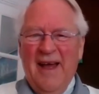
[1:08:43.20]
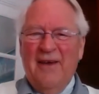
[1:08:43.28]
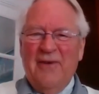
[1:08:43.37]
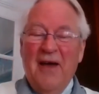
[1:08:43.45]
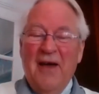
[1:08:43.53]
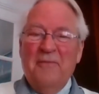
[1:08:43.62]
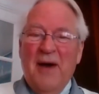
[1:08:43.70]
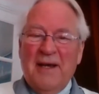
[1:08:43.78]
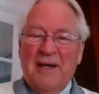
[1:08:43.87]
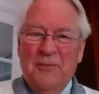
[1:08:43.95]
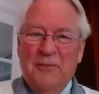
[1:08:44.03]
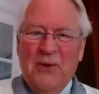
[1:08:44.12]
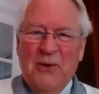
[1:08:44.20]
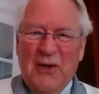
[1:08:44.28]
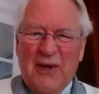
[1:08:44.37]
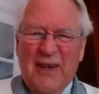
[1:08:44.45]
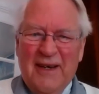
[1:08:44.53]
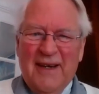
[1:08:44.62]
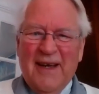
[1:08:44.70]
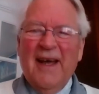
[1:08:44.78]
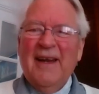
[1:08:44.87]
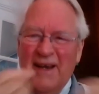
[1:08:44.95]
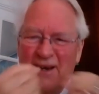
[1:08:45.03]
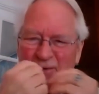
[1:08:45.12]
had my communion,
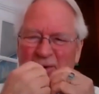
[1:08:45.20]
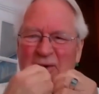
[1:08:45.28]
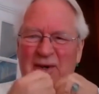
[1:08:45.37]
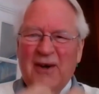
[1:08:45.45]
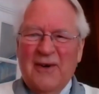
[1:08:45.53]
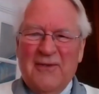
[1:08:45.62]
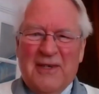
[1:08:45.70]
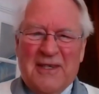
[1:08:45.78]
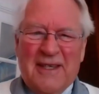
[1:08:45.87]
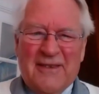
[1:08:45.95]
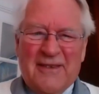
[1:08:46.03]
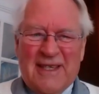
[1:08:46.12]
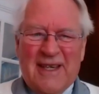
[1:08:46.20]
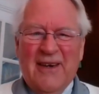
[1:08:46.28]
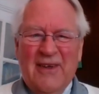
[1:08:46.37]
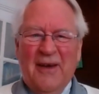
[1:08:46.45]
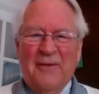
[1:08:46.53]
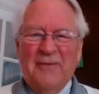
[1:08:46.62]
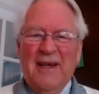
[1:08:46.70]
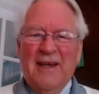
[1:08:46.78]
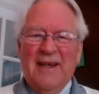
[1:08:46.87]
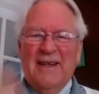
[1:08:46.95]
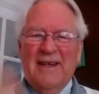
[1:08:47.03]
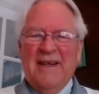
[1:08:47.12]
and I've received. So I've
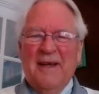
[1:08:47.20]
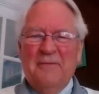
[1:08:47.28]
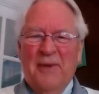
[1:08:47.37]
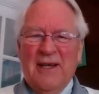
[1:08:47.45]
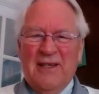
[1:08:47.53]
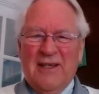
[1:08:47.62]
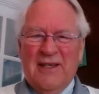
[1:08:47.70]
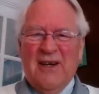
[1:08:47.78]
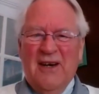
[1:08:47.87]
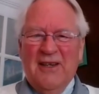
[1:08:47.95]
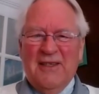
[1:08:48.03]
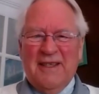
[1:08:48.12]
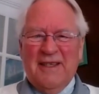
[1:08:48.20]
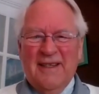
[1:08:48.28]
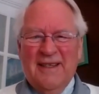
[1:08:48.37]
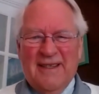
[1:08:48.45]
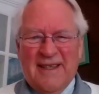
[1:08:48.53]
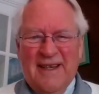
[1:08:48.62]
done my chanting, and